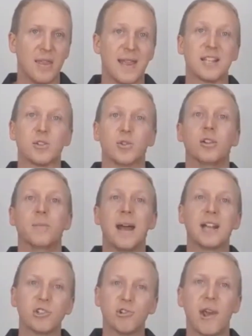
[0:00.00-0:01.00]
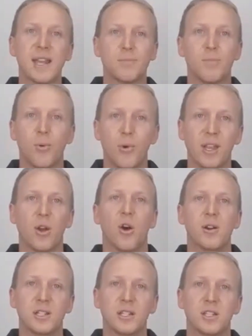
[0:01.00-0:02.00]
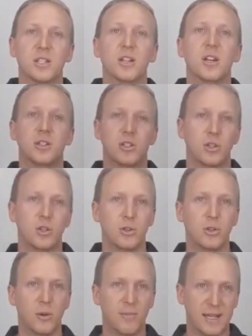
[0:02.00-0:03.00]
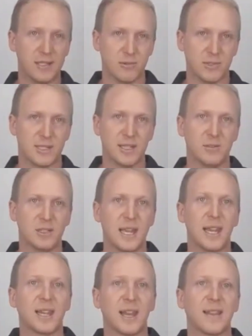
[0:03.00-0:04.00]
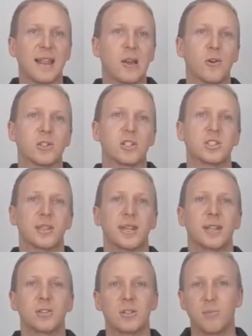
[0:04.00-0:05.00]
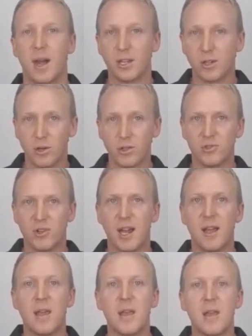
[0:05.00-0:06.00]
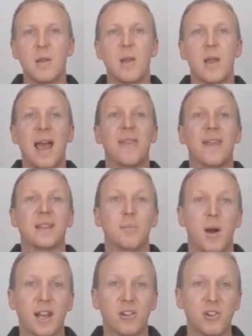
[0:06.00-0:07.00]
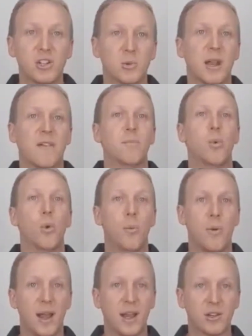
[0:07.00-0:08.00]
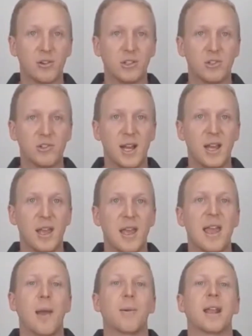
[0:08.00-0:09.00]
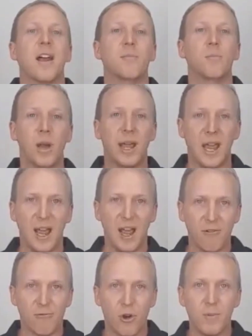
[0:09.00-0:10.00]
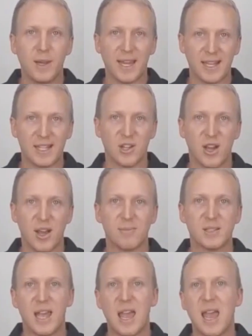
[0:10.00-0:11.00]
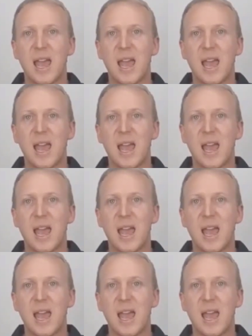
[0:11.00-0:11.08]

That's all about transporting oxygen to your muscle cells and getting that oxygen then to the mitochondria. And then in the mitochondria, we're going to have more mitochondria and we're going to have more aerobic enzymes